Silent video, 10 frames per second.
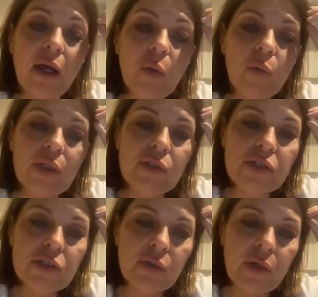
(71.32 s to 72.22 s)
We
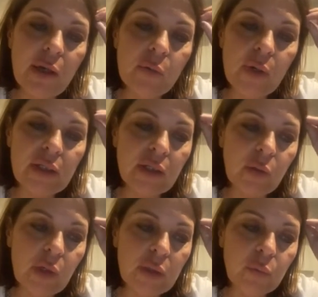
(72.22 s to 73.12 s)
used to have one
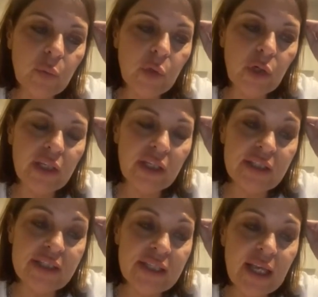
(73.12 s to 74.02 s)
when we were
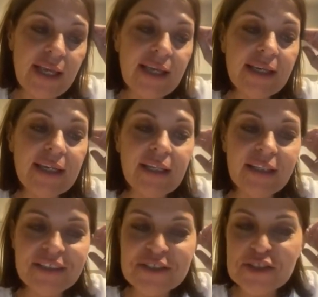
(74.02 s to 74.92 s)
kids, a
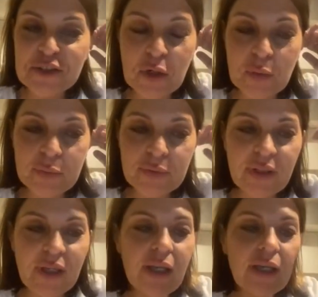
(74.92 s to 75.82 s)
kaleidoscope.
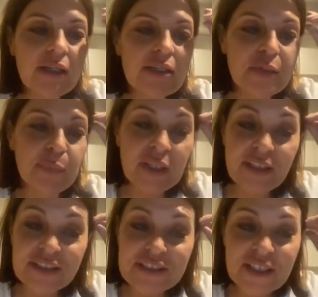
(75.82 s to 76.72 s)
Spin
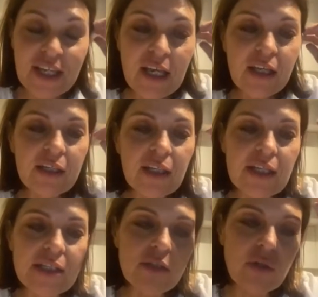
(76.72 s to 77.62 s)
it,
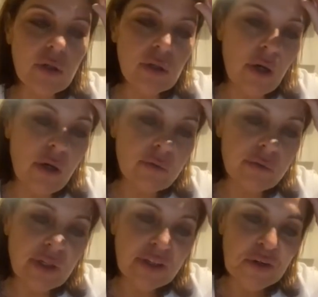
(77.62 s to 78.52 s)
glass roll
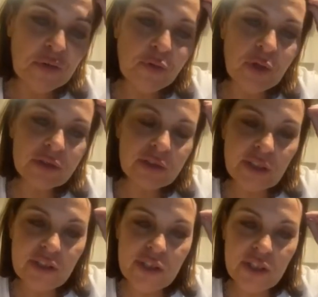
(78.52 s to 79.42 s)
over, fold
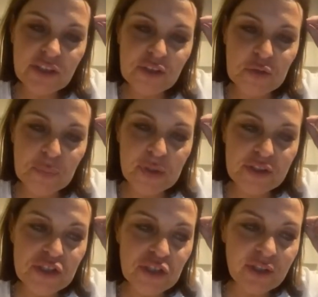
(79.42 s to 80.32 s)
into a new
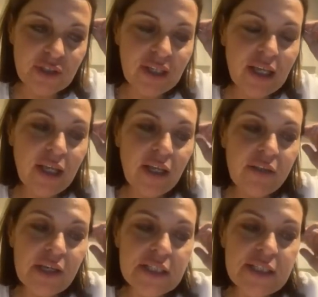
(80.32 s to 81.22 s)
picture.
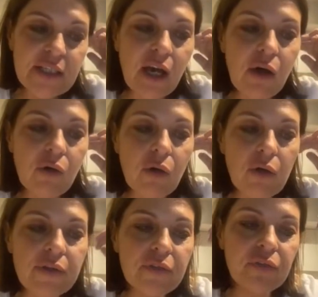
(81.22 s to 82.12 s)
That is how
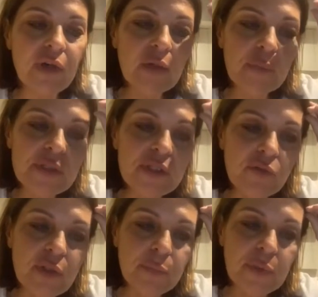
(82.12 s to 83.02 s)
all the fragments
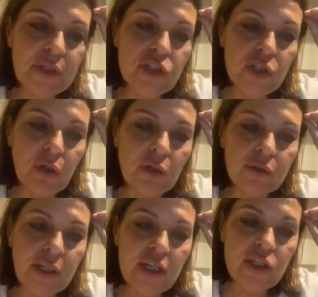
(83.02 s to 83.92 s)
of the picture
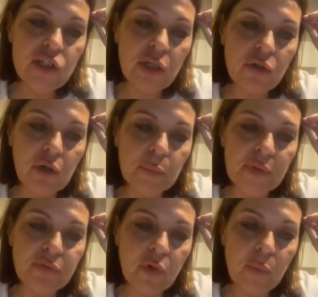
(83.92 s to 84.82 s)
called geisha roll
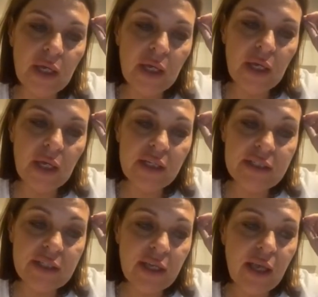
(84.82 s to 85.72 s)
before my
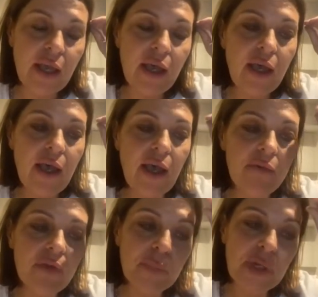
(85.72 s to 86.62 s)
eyes.
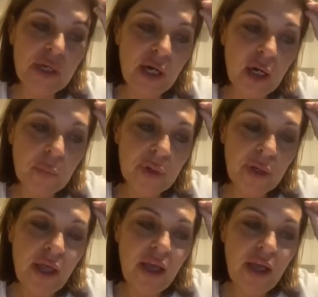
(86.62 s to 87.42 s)
Heavy makeup,